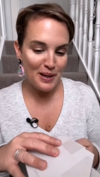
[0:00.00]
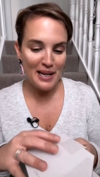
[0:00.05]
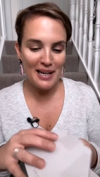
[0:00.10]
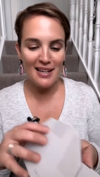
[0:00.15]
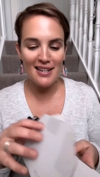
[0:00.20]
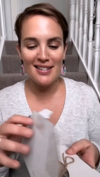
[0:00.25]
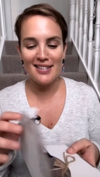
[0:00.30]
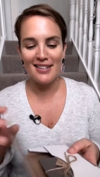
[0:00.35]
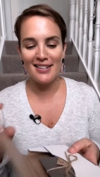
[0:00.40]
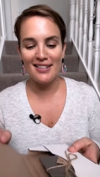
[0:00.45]

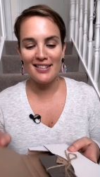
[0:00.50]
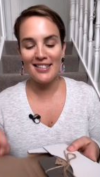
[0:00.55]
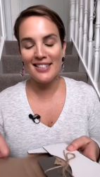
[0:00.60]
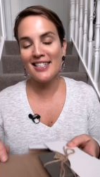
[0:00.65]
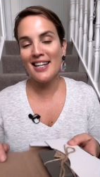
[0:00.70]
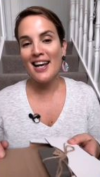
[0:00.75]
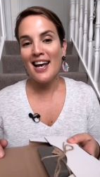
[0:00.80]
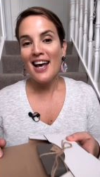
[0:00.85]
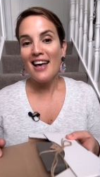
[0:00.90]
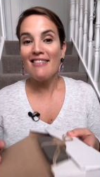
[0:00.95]

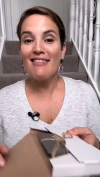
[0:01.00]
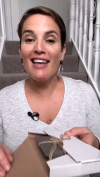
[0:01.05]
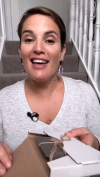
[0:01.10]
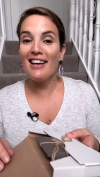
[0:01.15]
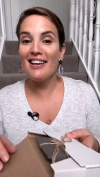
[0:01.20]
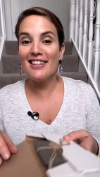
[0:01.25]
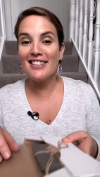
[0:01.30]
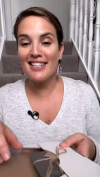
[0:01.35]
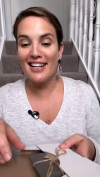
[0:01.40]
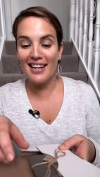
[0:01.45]
pieces that
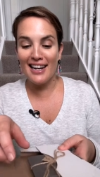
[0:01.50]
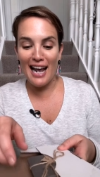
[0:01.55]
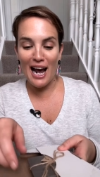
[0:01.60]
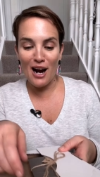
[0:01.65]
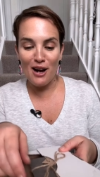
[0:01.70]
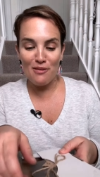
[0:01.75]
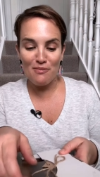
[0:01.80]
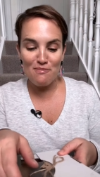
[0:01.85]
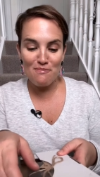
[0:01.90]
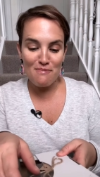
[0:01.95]
is in
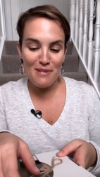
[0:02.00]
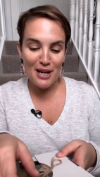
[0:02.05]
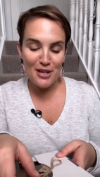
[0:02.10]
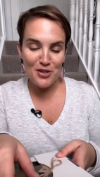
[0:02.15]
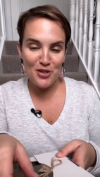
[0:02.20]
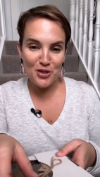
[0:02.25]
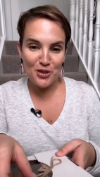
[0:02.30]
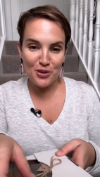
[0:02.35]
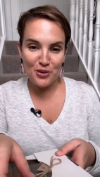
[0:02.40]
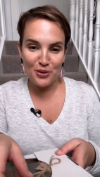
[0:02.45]
our
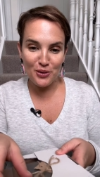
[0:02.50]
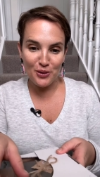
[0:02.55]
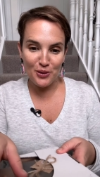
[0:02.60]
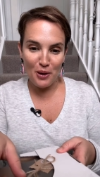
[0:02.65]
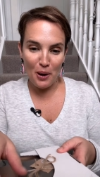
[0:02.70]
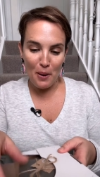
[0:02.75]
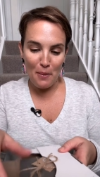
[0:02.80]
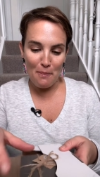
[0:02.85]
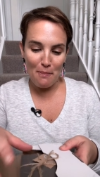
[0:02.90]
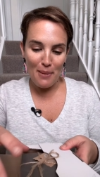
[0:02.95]

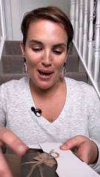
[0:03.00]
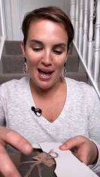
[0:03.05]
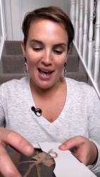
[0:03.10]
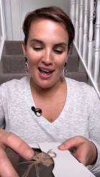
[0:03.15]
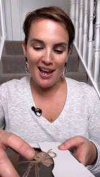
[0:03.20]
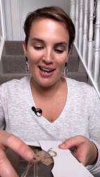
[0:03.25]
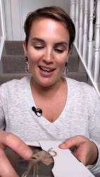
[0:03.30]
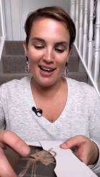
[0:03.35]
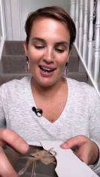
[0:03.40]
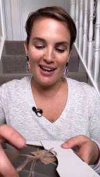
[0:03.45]
magical
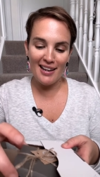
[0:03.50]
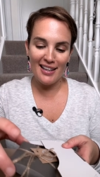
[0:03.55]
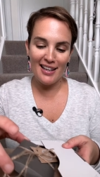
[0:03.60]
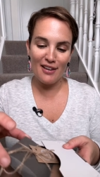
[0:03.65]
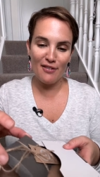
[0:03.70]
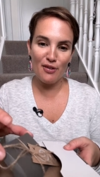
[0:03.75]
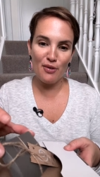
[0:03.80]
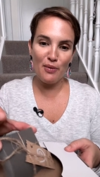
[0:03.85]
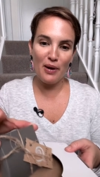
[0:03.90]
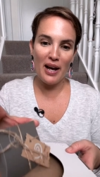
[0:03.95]
May
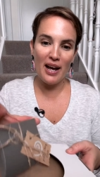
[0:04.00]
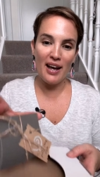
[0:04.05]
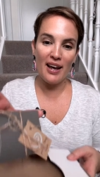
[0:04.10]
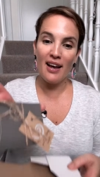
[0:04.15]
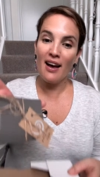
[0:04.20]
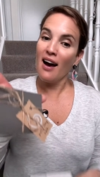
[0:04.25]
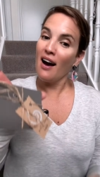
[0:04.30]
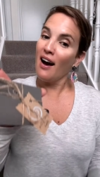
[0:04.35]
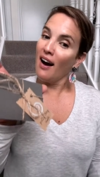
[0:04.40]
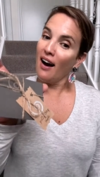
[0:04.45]
giveaway.